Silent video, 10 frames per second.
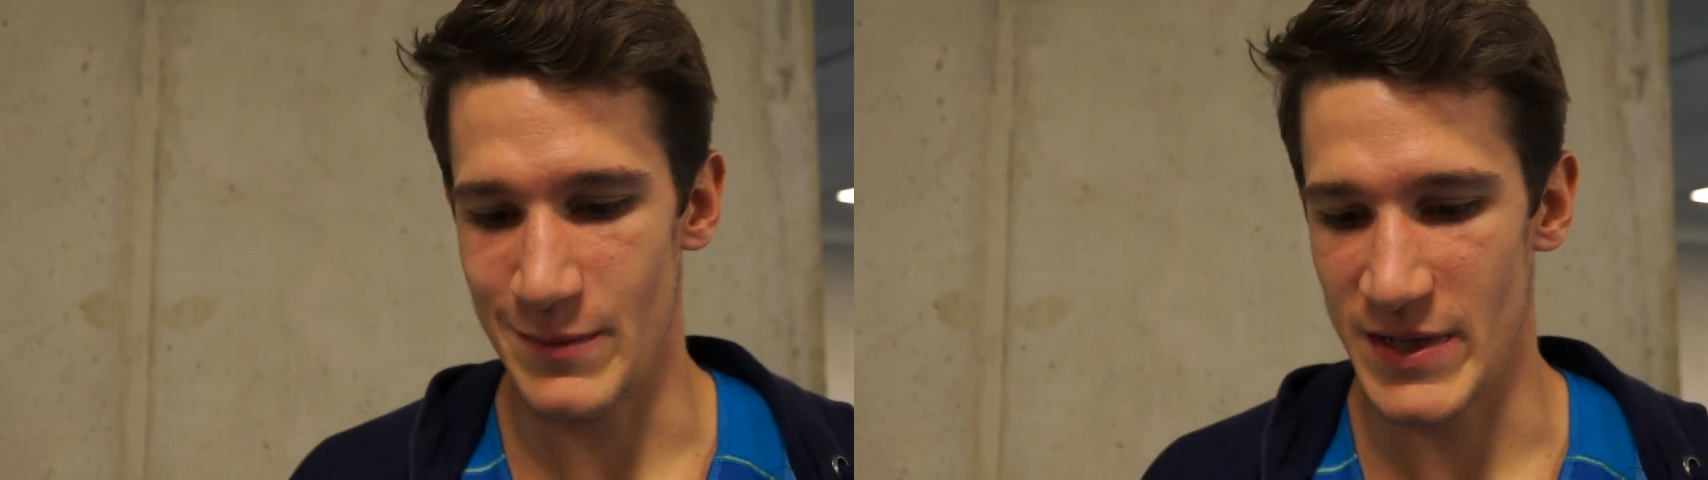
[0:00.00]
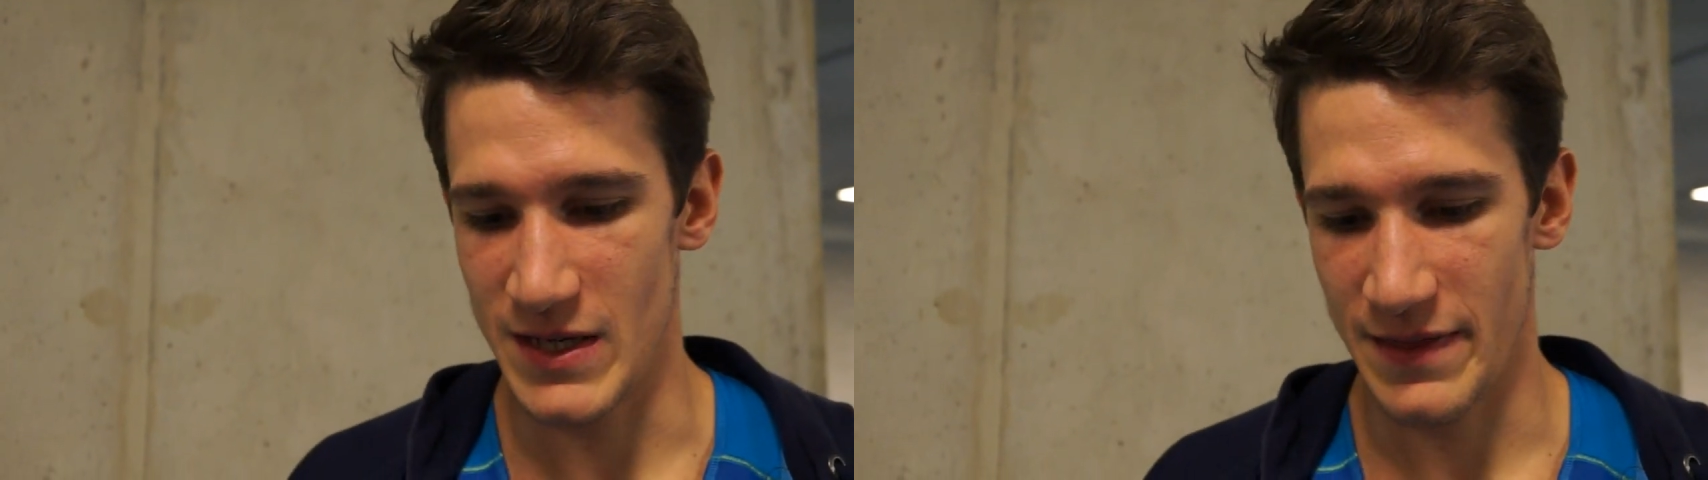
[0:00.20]
I
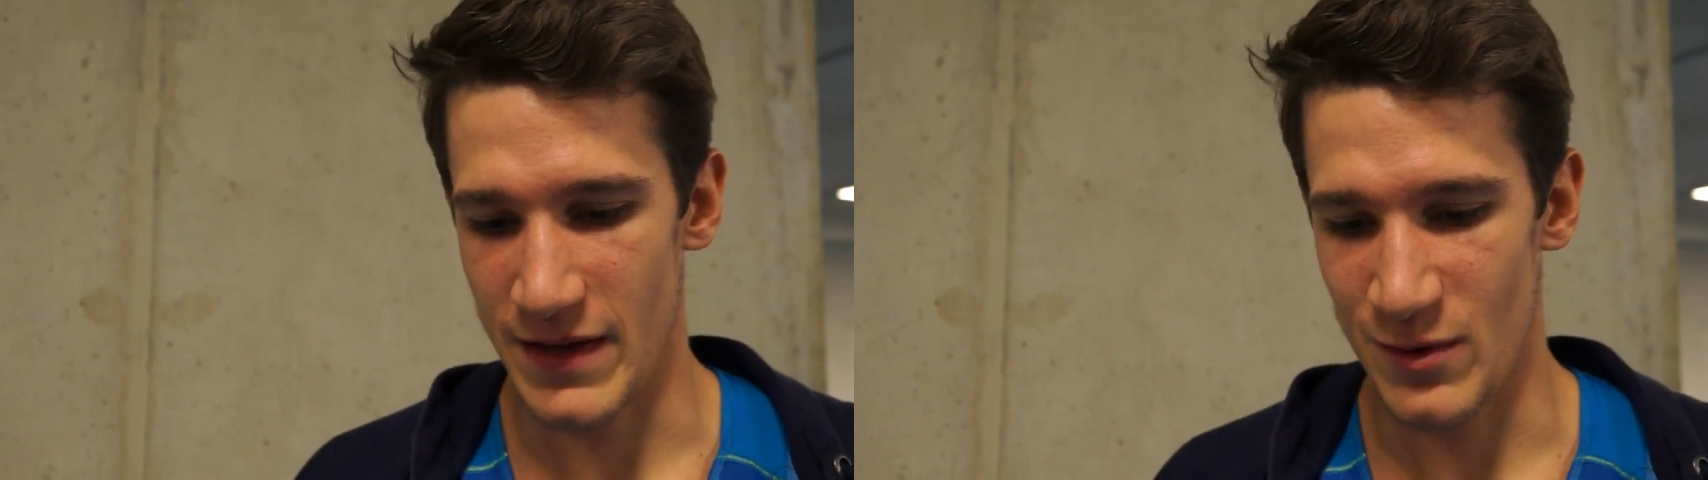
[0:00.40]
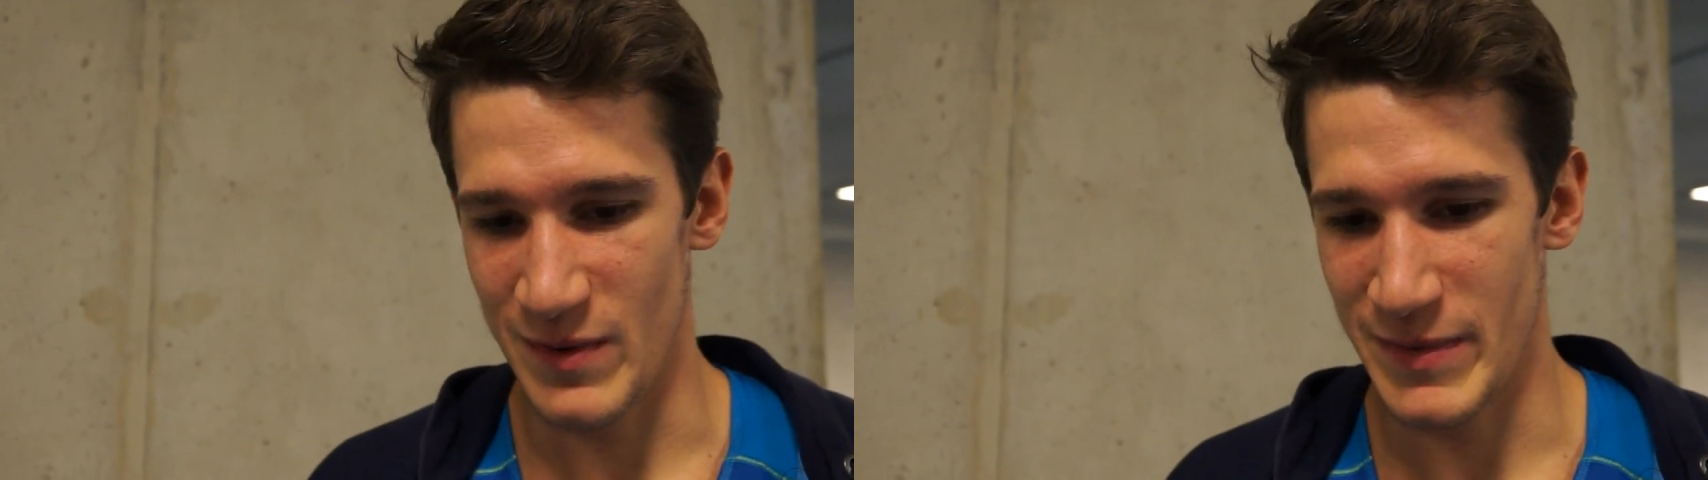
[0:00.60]
mean, I
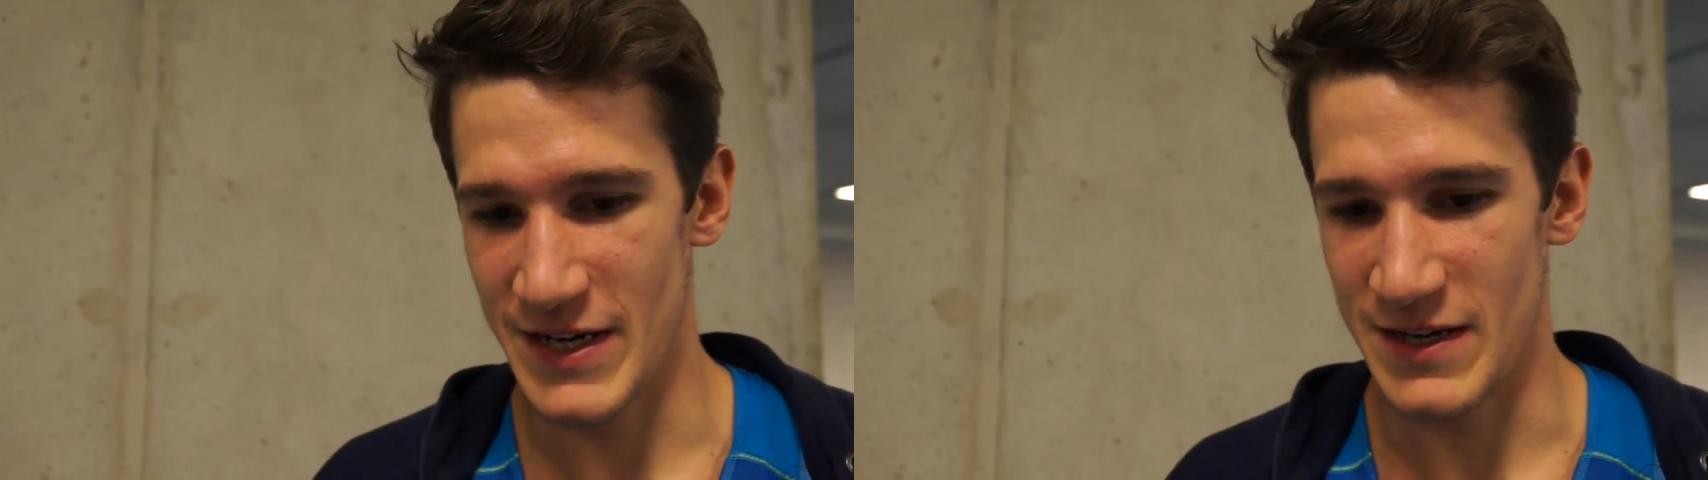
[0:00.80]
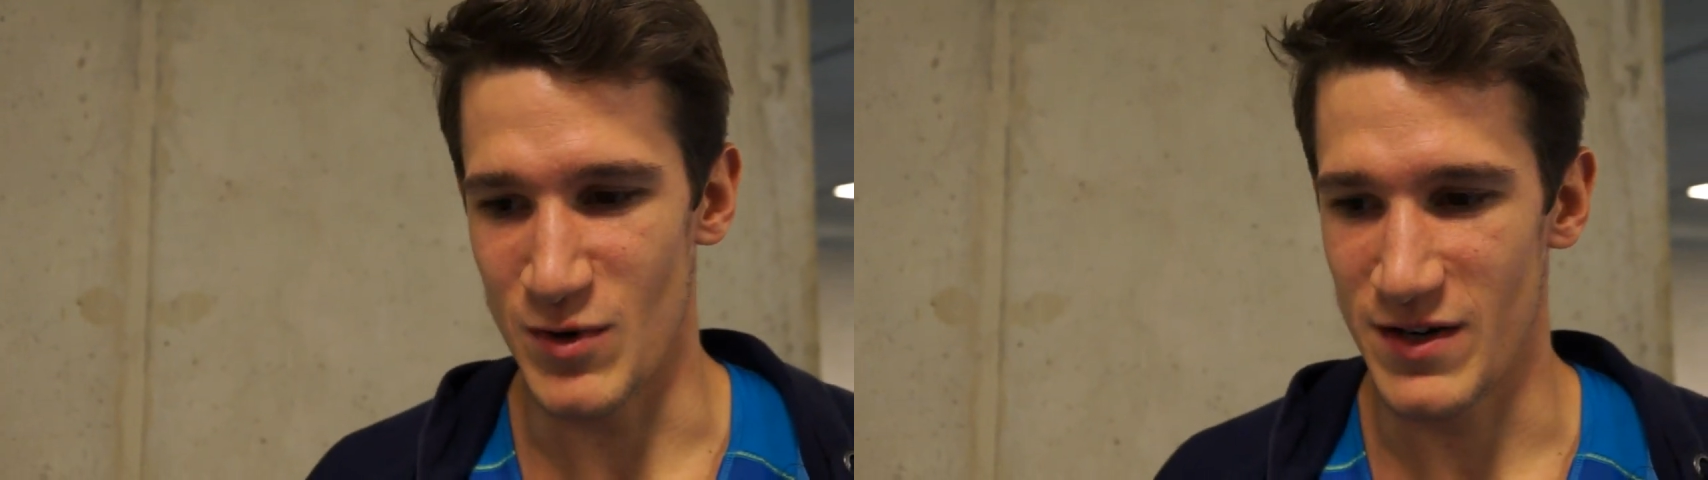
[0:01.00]
think we
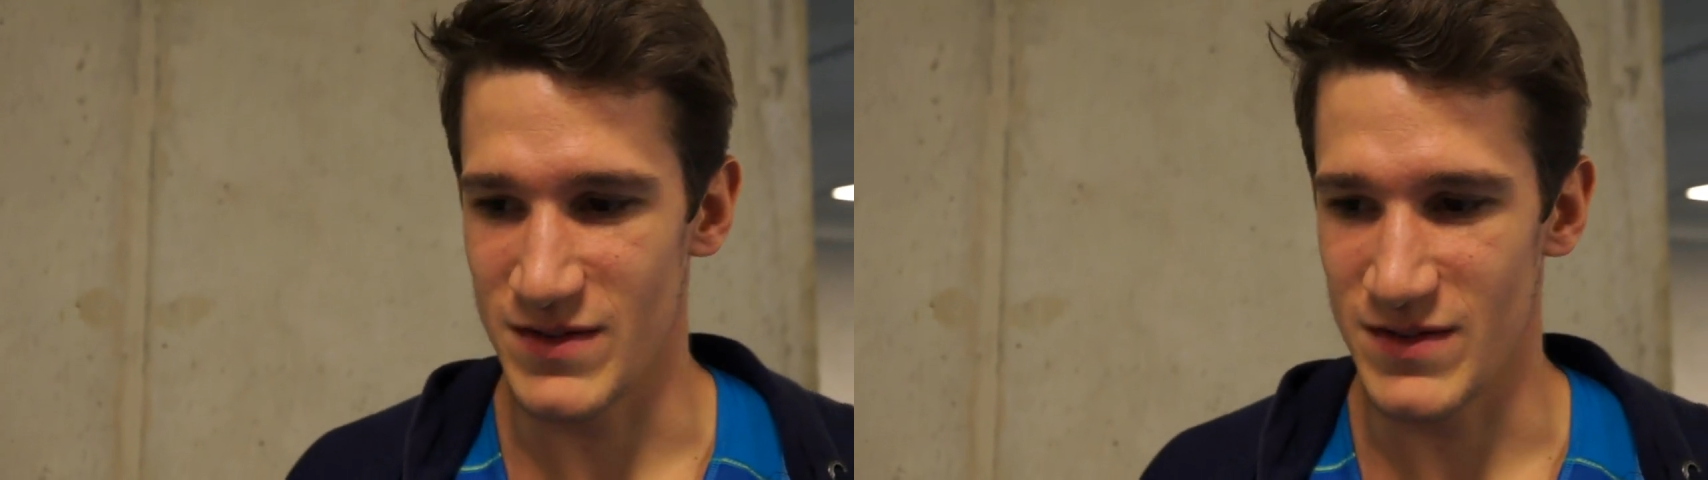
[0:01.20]
made it one